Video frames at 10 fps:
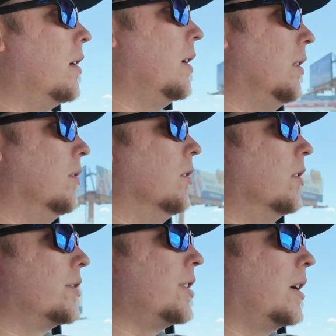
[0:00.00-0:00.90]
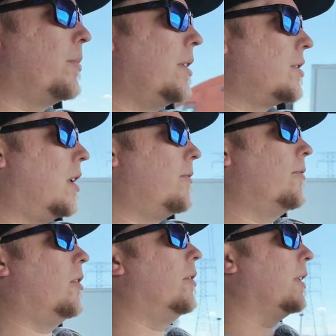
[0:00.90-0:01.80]
It looks like, based off
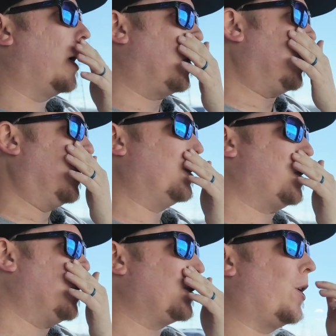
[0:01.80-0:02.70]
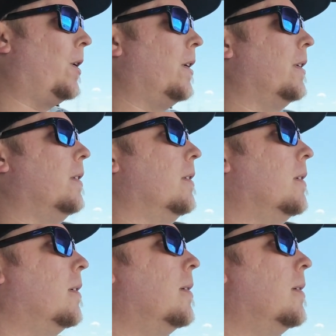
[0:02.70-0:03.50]
of all the calculations on